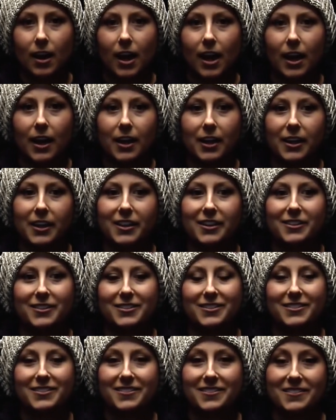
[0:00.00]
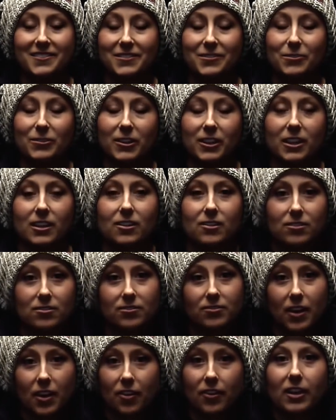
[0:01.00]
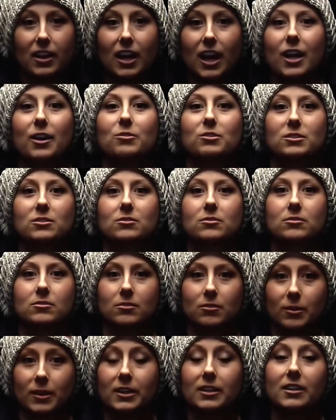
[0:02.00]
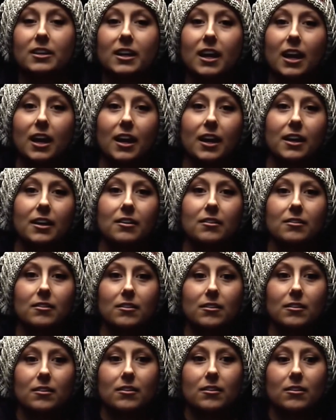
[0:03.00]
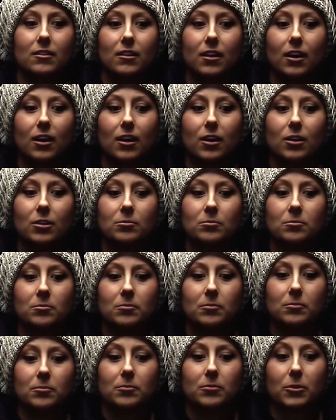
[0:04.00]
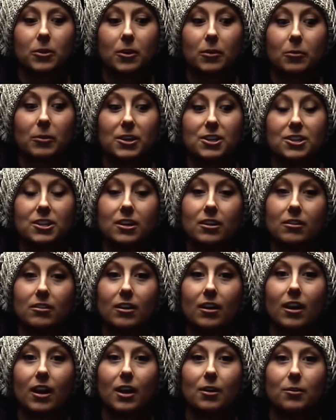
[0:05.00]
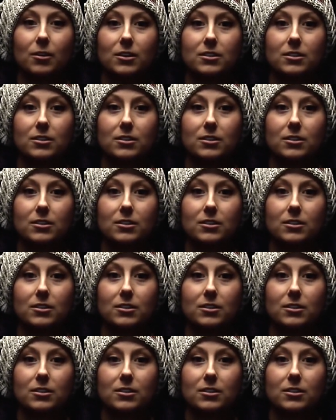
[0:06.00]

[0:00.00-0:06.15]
I really felt like I was going to die, um, or wishing that I